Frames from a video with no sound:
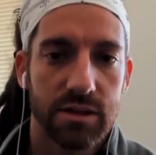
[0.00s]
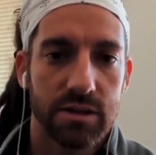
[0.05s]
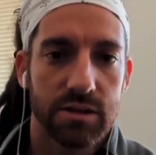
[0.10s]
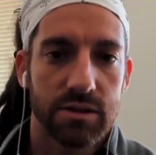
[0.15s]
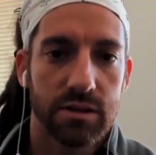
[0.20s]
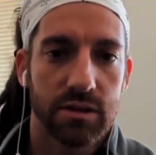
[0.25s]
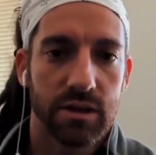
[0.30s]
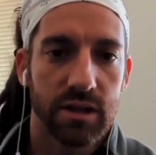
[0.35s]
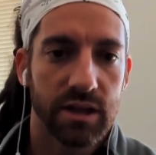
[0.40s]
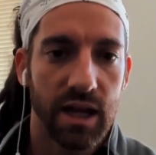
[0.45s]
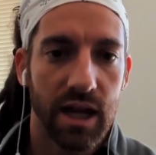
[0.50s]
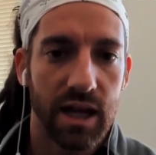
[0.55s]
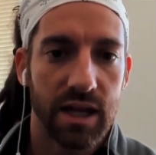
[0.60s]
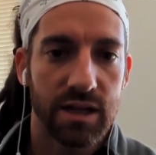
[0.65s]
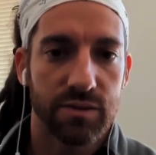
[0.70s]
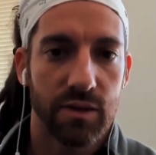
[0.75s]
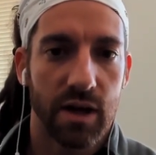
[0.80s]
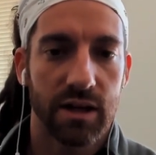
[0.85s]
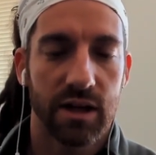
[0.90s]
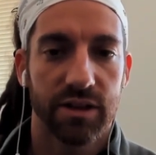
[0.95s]
the
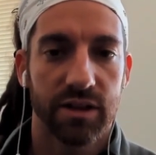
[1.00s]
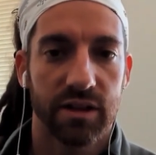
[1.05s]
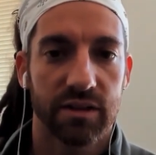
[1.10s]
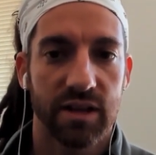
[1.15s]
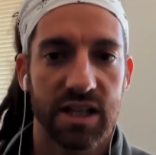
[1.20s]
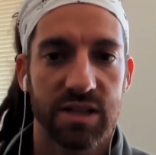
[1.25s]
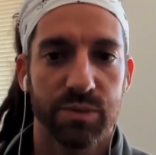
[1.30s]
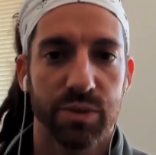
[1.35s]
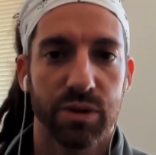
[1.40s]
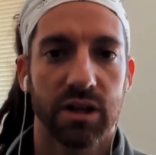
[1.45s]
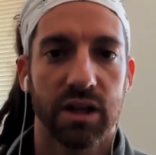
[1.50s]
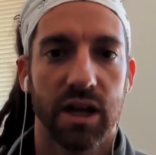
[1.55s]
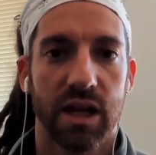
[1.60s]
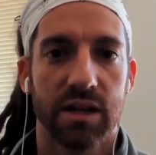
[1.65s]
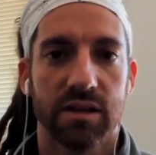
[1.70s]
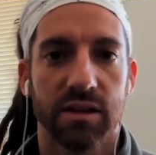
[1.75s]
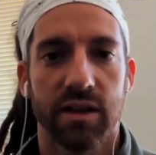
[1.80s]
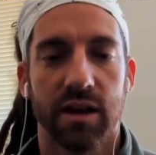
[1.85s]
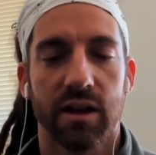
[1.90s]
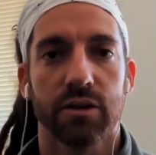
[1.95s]
case, right? And I think that's pretty
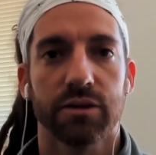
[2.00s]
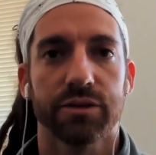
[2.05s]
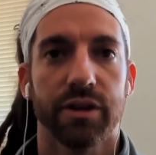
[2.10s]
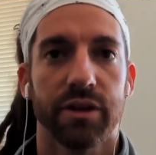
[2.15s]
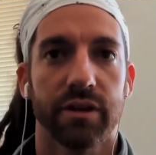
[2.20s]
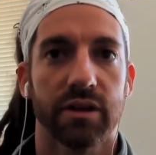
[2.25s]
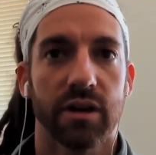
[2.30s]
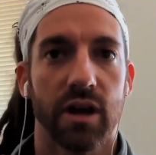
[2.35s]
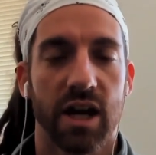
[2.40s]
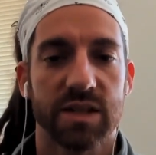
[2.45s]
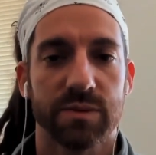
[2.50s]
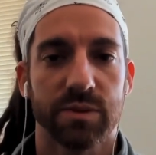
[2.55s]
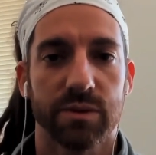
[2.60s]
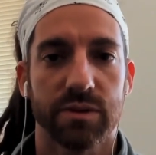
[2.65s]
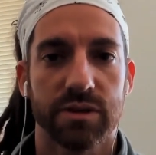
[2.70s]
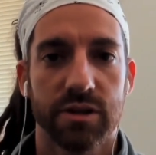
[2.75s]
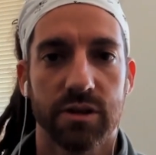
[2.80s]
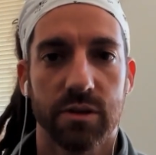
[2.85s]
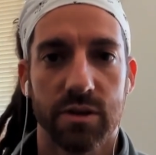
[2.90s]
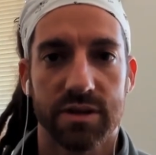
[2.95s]
antithetical to the gospel
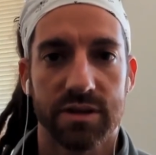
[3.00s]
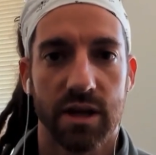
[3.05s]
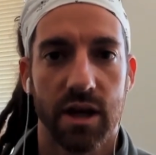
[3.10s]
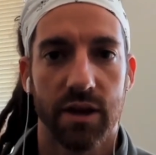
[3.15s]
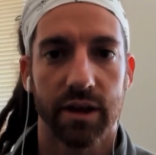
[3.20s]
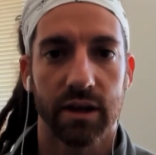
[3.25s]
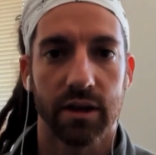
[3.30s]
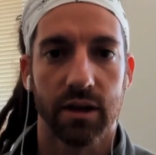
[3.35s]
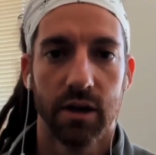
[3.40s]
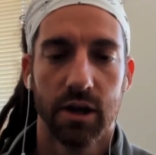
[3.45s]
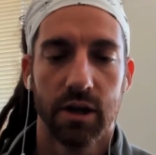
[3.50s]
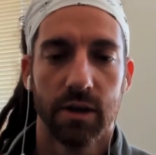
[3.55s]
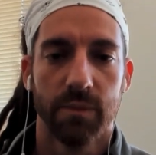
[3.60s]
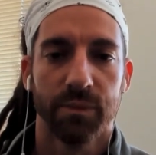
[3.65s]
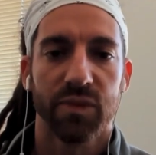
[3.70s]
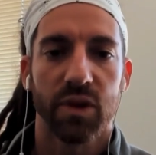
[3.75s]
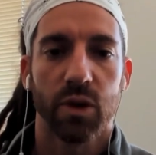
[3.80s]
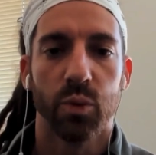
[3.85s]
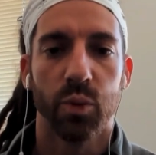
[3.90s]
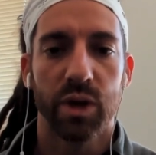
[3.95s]
too. It's not like
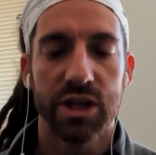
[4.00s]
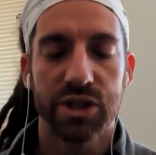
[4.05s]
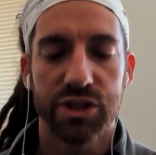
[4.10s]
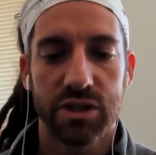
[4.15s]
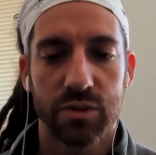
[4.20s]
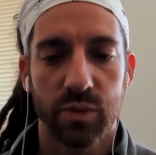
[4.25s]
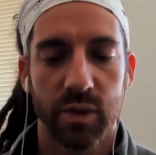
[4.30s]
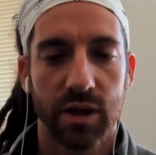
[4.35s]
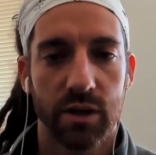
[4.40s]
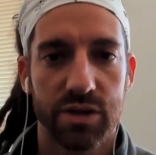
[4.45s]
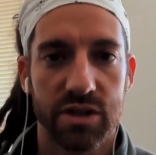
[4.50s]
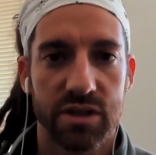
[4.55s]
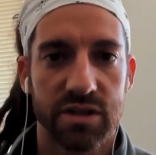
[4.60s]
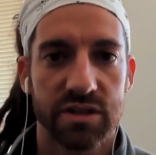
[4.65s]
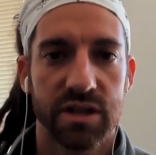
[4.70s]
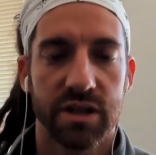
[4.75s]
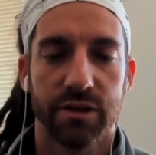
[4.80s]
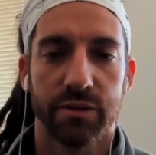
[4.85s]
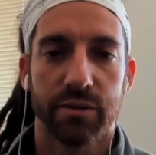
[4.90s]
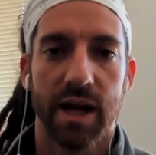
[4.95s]
we don't just
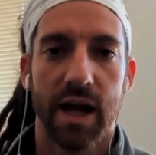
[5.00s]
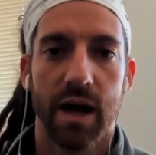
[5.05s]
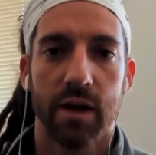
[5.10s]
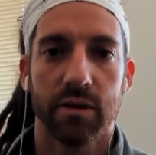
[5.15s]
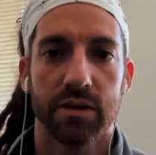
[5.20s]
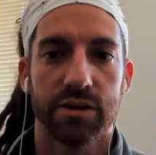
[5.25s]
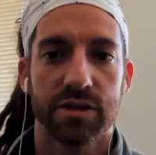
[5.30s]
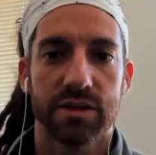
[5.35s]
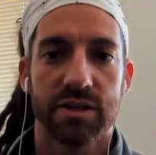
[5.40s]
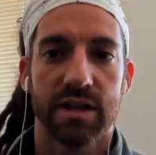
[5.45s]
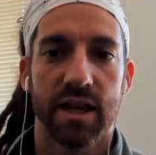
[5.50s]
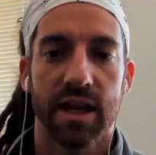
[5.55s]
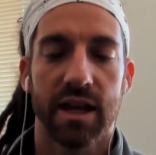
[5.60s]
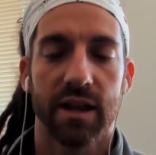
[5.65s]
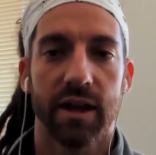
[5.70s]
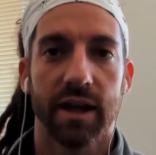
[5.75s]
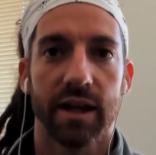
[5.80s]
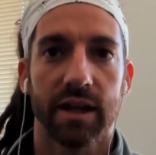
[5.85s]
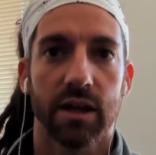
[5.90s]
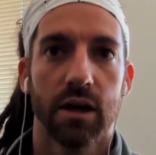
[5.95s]
sit around and just say,
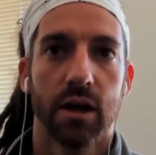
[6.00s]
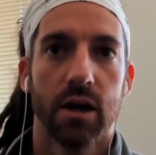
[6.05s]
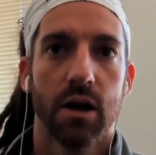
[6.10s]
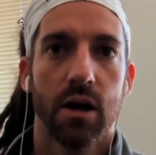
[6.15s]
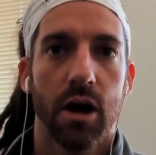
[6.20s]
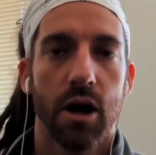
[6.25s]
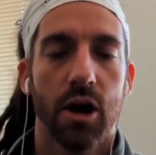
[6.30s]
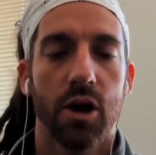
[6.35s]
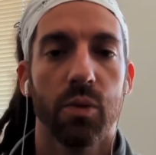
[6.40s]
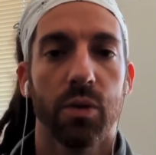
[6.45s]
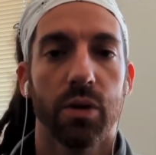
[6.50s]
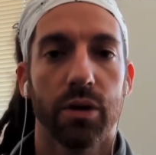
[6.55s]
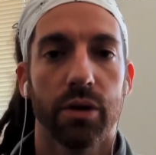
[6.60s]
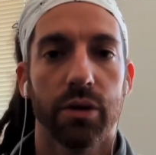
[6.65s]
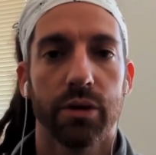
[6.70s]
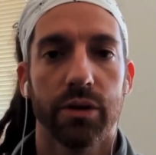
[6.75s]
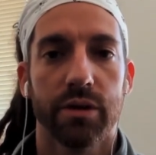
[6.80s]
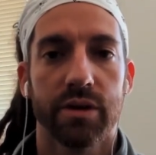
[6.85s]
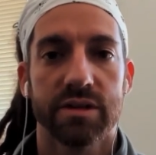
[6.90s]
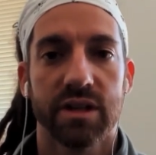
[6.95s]
like, oh,
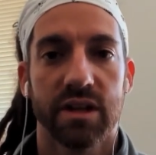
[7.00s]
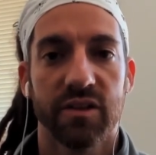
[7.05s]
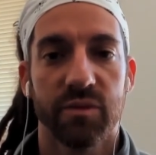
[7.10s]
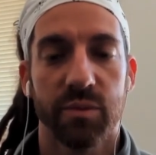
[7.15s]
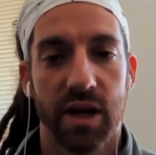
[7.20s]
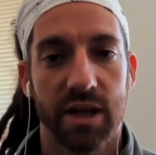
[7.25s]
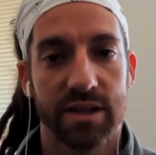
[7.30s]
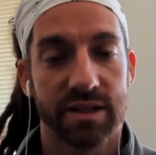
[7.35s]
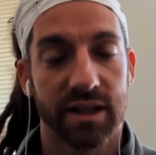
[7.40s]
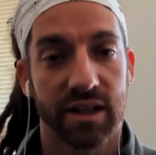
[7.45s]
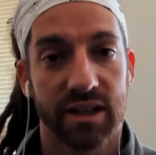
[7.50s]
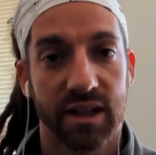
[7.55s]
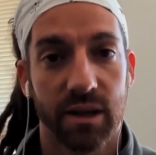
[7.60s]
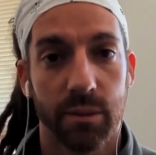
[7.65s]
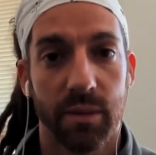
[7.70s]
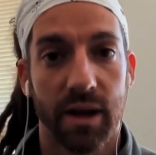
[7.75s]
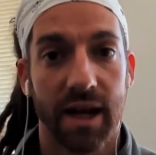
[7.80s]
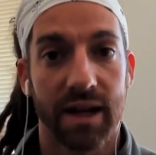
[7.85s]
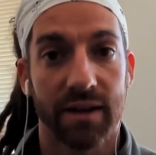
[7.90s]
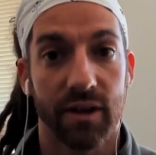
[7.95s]
well, the Son of Man's going to
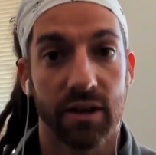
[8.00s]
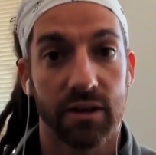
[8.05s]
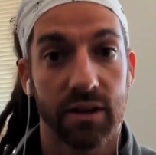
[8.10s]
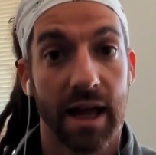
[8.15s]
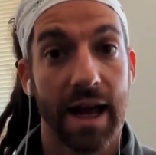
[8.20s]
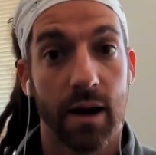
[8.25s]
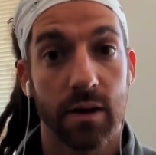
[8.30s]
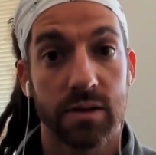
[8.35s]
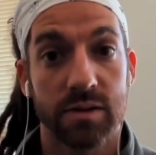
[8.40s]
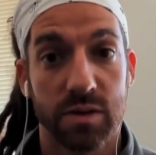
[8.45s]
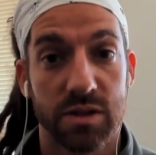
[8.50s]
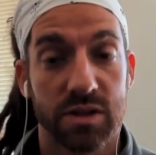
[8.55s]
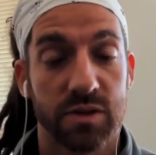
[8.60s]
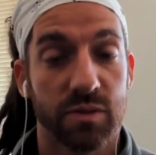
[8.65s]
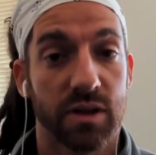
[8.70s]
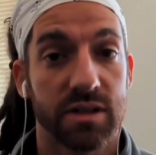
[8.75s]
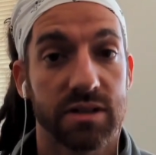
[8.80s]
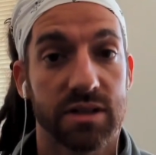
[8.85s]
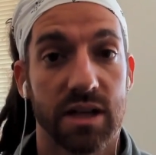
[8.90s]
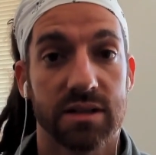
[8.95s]
come back in the clouds, which is
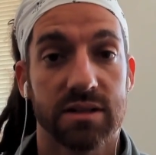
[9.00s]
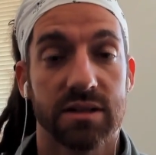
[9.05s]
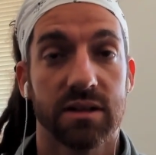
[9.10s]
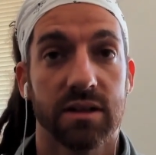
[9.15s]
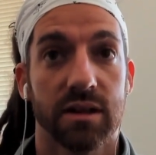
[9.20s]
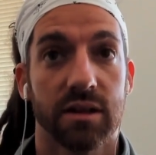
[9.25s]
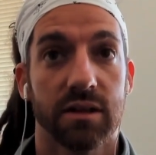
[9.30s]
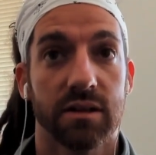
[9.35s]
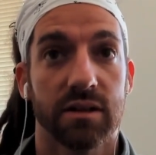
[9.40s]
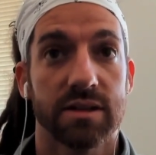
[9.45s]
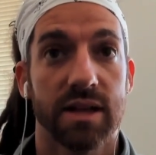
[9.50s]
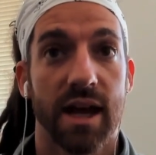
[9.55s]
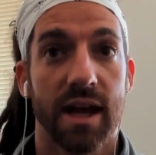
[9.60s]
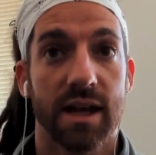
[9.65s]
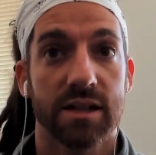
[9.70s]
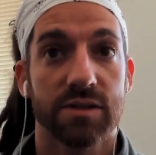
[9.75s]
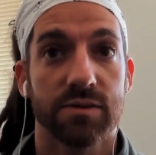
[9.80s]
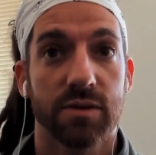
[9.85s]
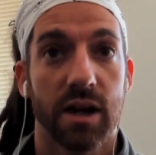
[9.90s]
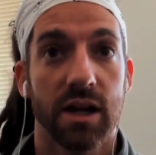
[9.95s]
what it says in the
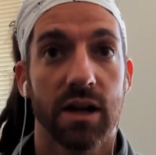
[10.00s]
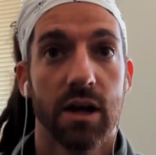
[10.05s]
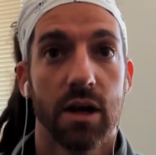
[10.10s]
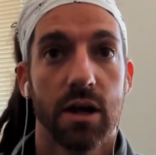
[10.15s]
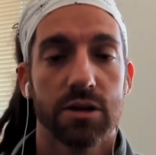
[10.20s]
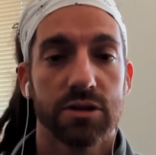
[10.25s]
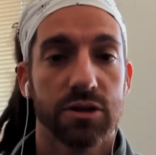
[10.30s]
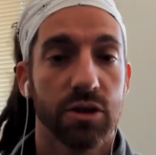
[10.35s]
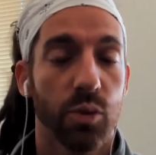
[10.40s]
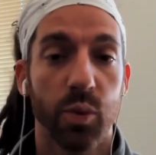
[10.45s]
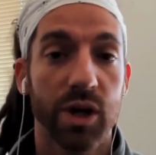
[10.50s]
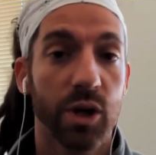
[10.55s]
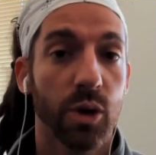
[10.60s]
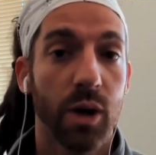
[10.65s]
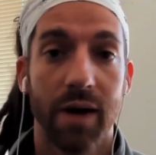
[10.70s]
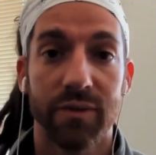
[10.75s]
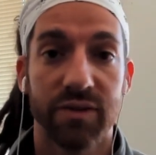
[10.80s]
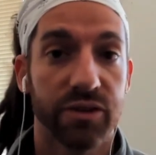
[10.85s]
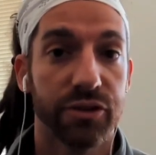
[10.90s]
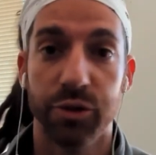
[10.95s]
text, right? So we don't
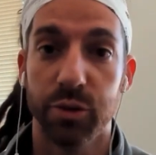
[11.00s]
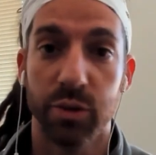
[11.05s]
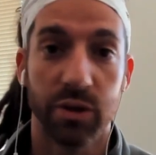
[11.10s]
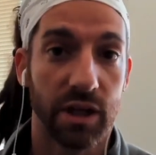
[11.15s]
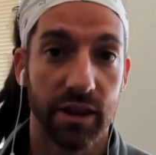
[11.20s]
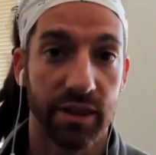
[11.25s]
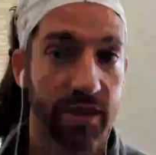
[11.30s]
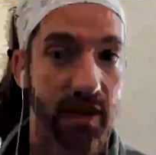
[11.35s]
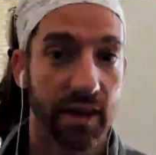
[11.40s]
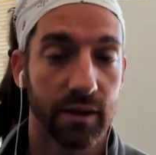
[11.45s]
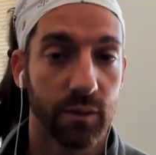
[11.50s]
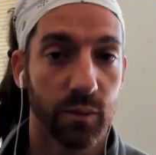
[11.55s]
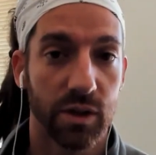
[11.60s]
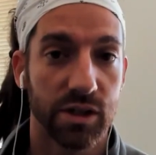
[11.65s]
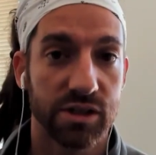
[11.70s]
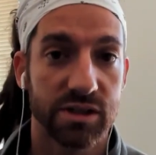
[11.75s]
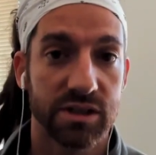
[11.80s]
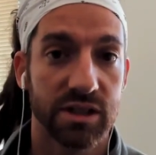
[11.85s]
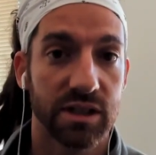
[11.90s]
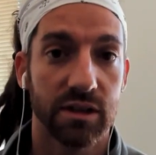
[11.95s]
have to do anything. We
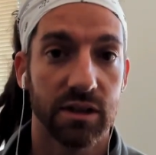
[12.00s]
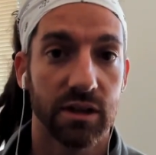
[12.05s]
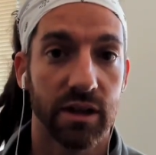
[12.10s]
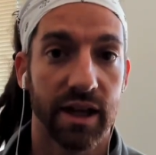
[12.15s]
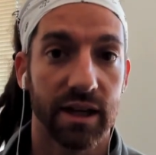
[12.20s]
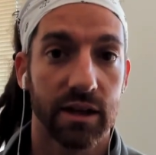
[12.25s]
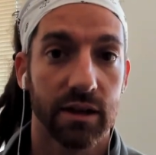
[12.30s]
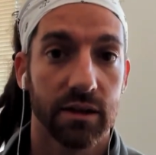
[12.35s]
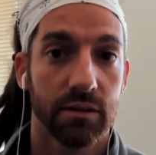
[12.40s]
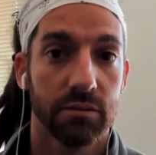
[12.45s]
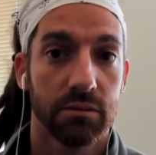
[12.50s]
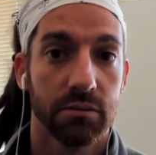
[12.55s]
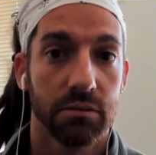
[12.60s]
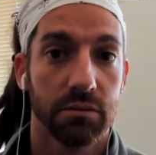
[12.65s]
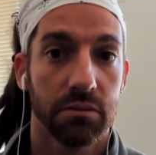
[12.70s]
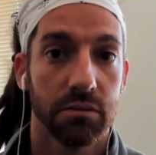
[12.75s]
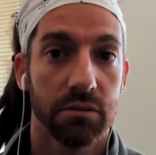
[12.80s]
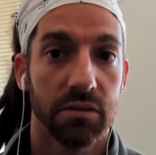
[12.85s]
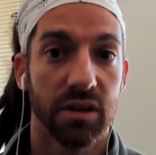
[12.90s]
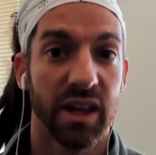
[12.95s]
just need to, like,
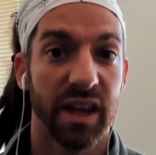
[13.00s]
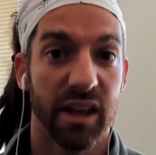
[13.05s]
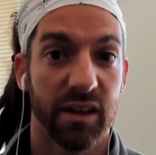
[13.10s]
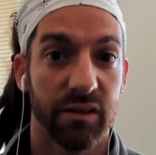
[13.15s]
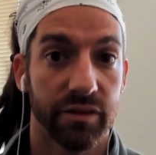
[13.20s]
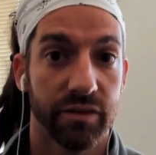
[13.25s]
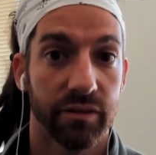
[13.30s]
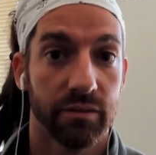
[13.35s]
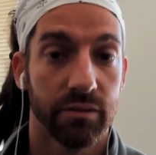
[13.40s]
live.